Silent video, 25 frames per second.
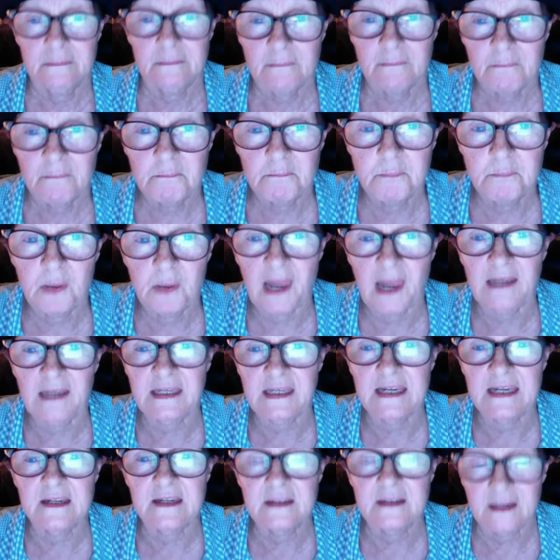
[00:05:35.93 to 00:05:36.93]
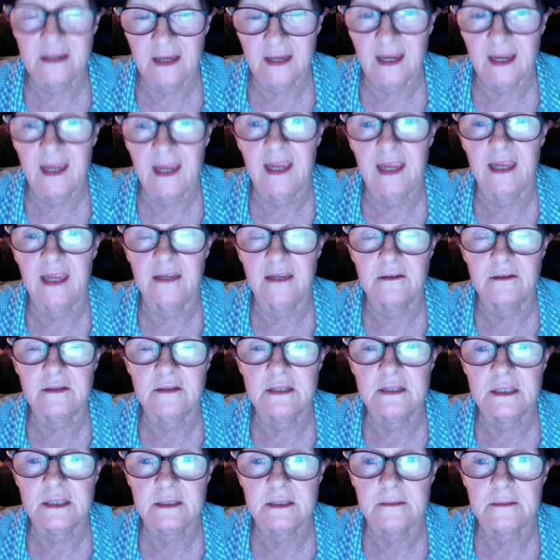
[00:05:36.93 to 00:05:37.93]
bloodied
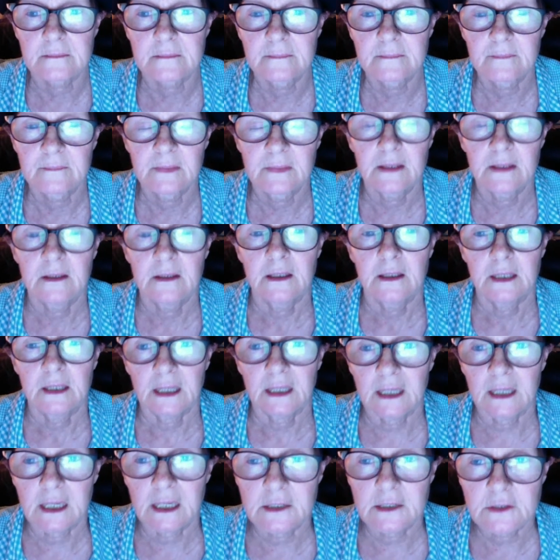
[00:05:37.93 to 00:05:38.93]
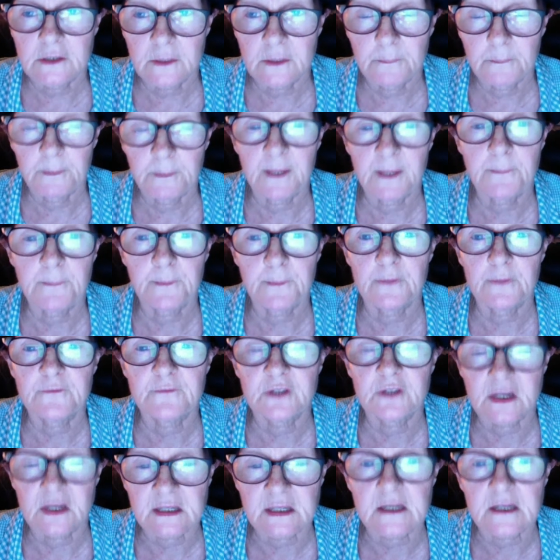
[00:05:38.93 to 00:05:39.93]
hands, and people
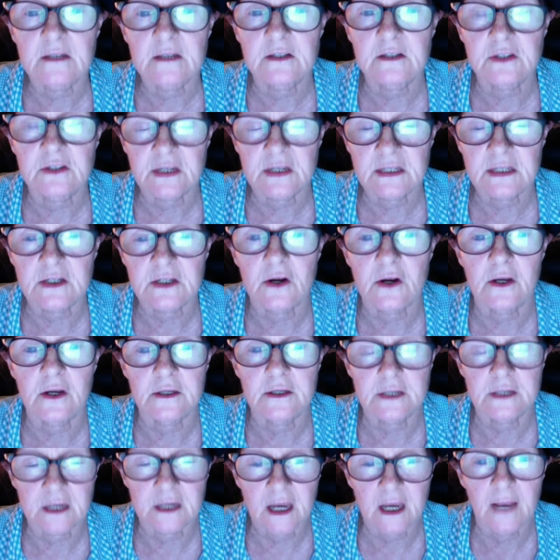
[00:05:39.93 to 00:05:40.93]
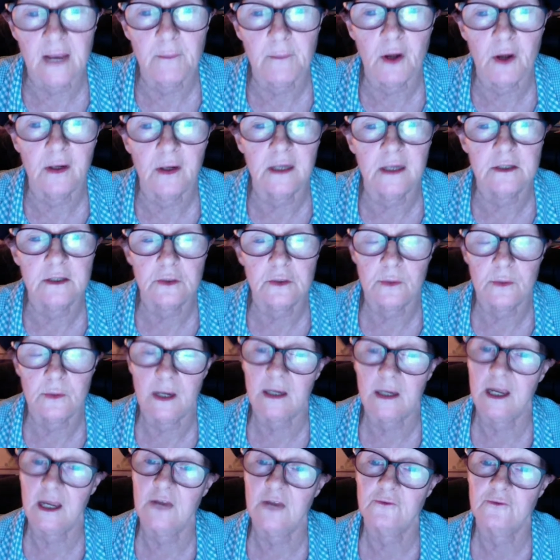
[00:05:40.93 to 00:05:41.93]
have just decided to come on into
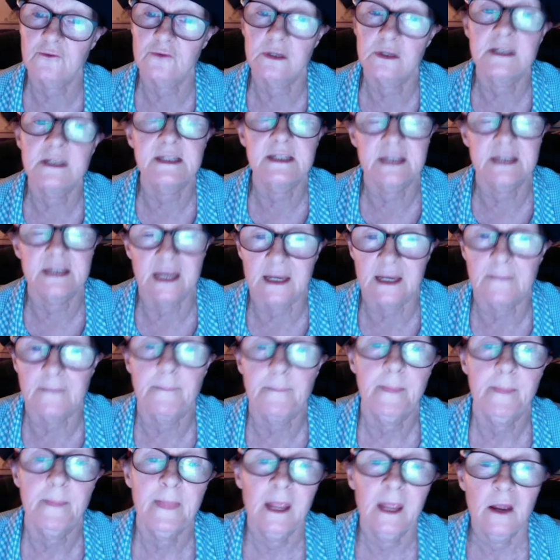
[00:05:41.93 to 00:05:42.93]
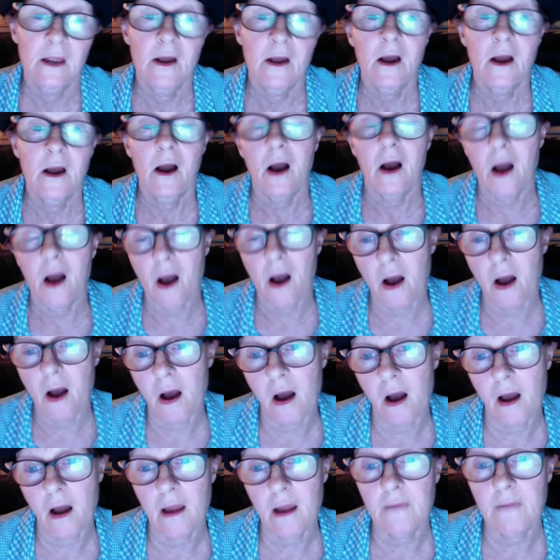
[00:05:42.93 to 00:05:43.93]
our country and say,
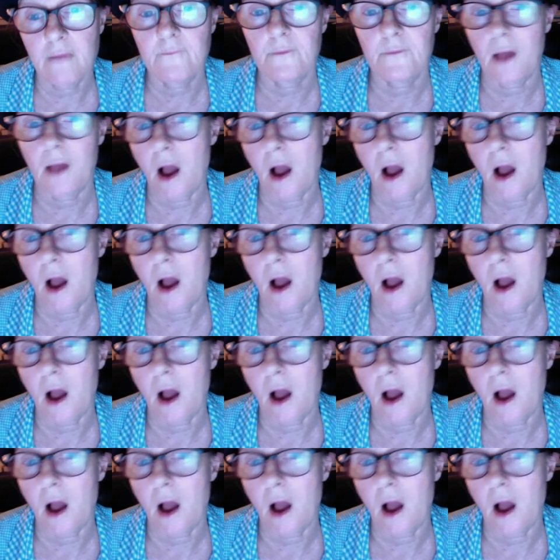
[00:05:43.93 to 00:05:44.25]
I